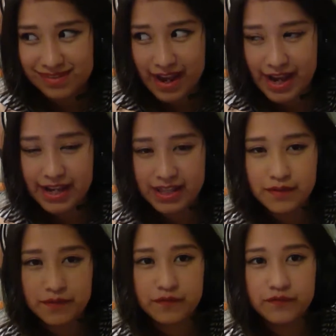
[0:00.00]
I think
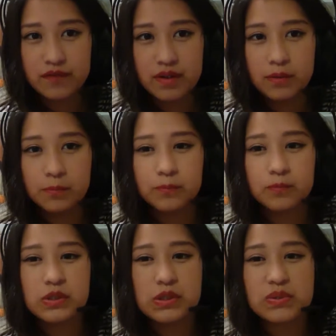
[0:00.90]

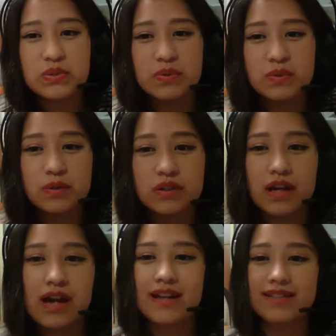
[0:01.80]
don't
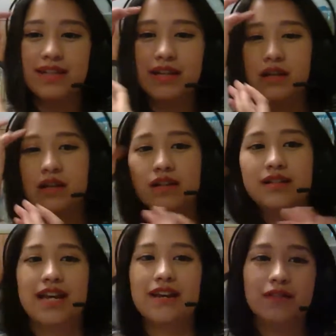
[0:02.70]
I say
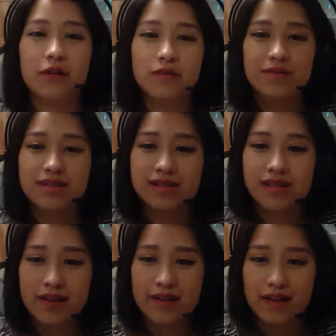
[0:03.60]
take notes
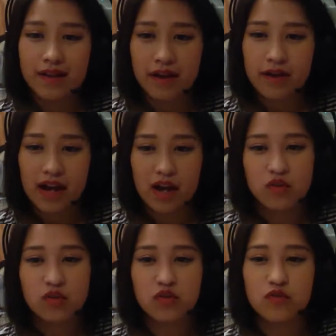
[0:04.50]
how
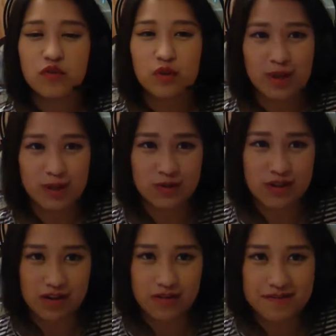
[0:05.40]
you feel like you
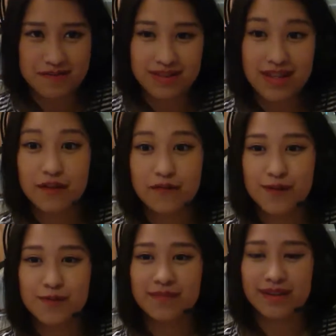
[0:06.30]
take notes. Like for
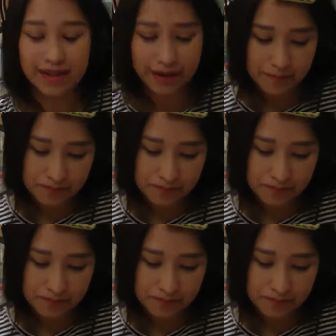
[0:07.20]
me,